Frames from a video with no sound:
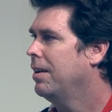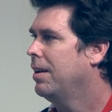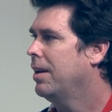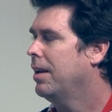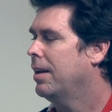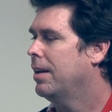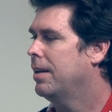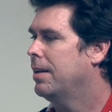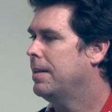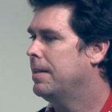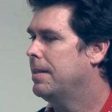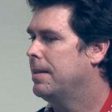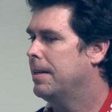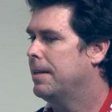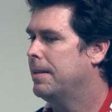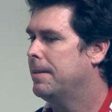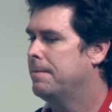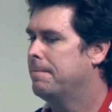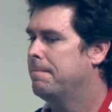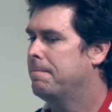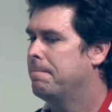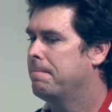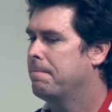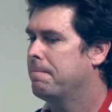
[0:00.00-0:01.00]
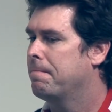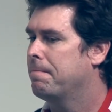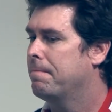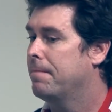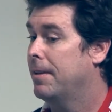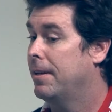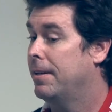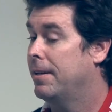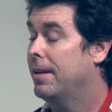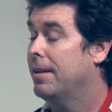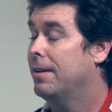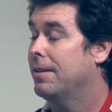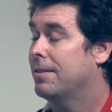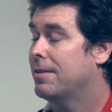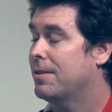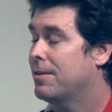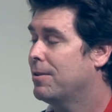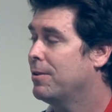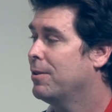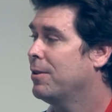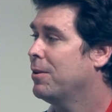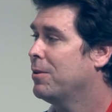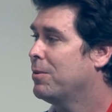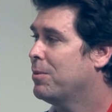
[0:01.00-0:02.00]
And yeah,
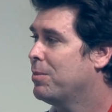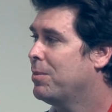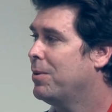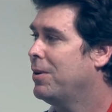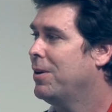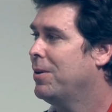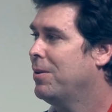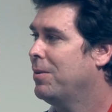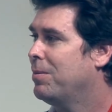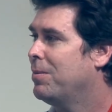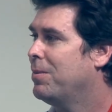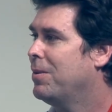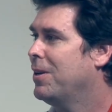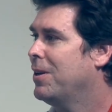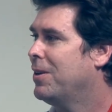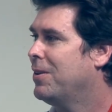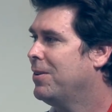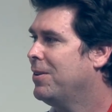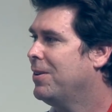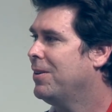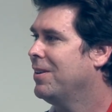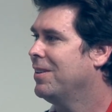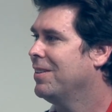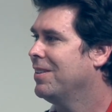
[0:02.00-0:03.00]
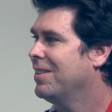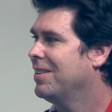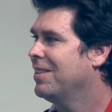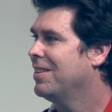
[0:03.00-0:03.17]
it's pretty cool.